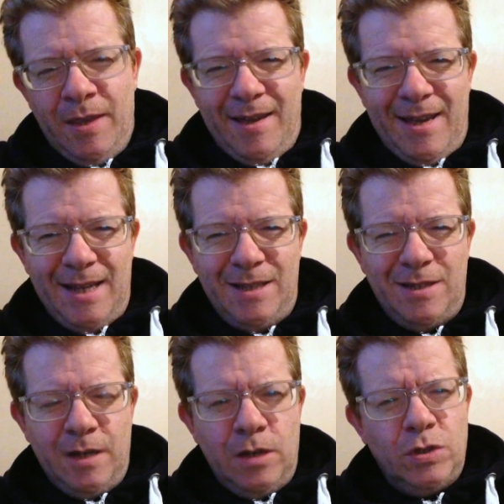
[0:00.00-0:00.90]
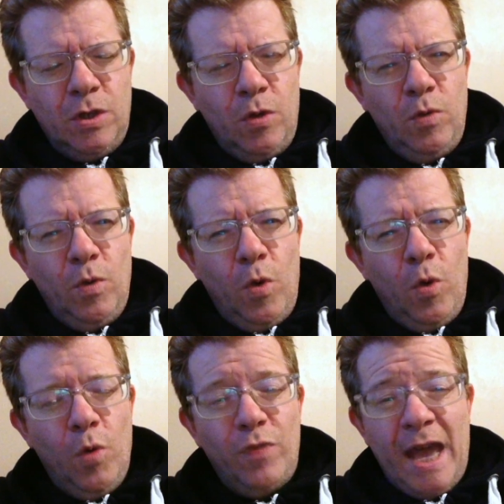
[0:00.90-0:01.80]
and so
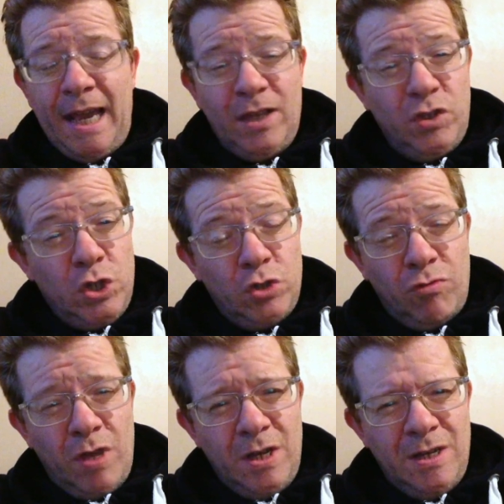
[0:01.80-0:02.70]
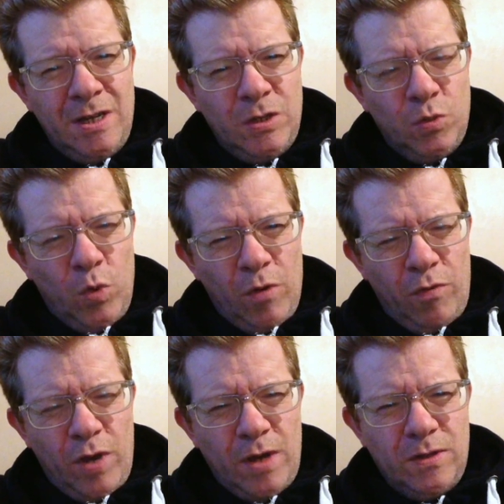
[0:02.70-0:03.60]
that gets discredited as well,
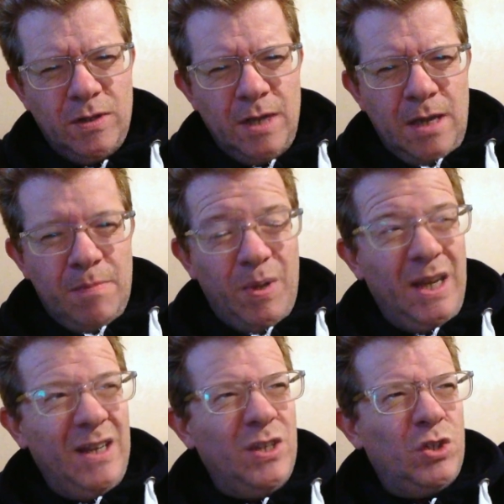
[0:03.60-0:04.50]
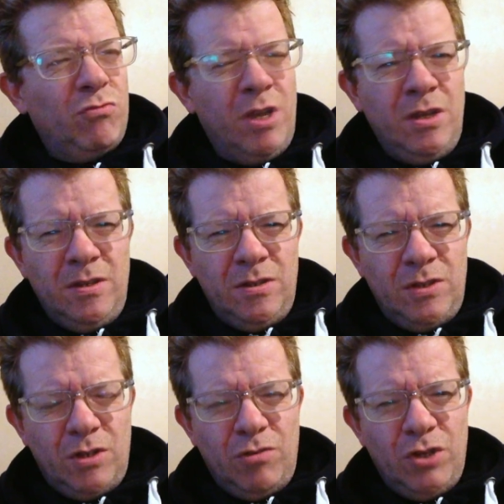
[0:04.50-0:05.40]
friends. But it
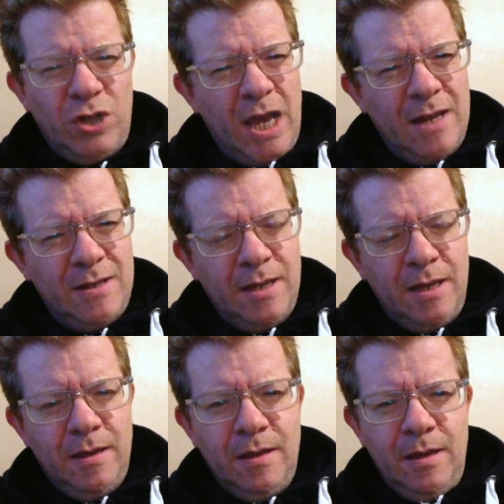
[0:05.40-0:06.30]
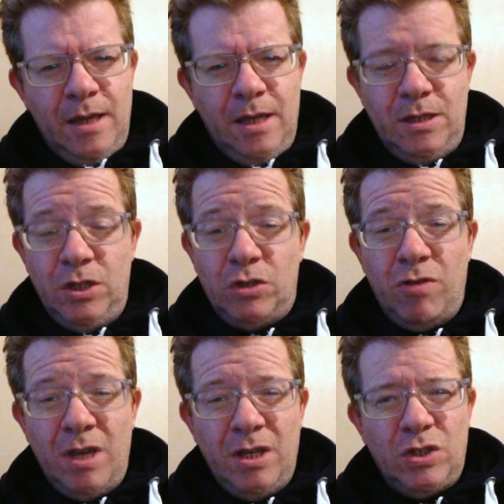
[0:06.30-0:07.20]
discredits Christianity, it
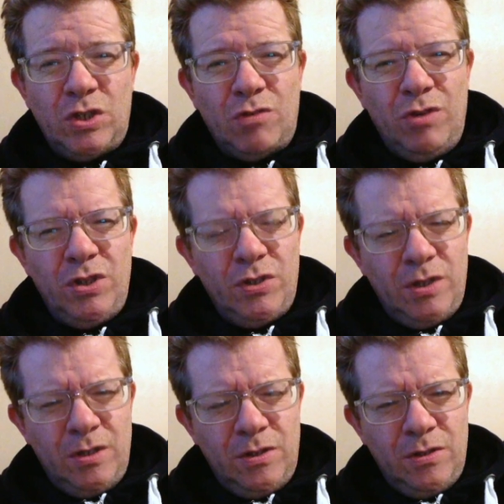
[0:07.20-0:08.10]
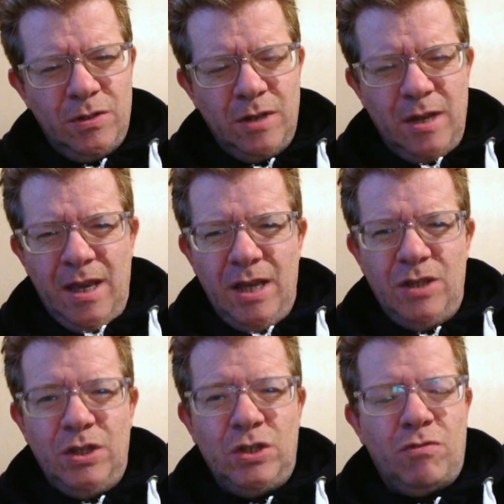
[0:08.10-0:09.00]
discredits Christians, it
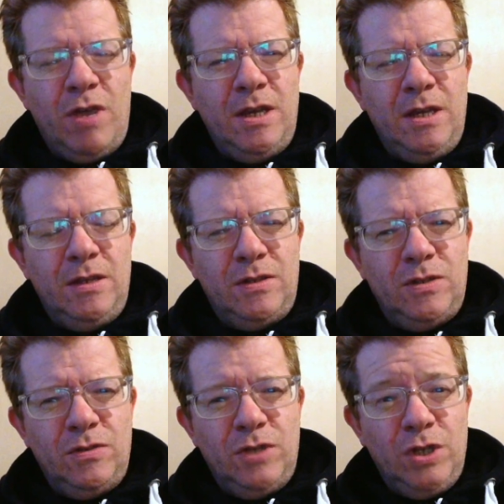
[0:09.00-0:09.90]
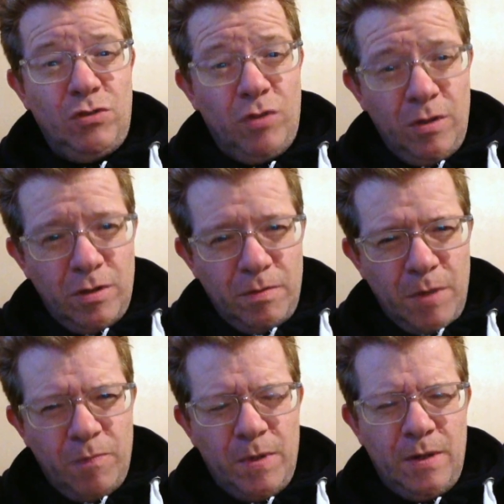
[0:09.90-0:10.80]
discredits the truth
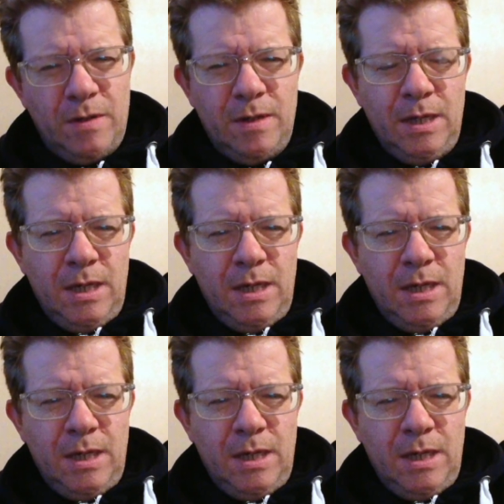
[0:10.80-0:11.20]
movement,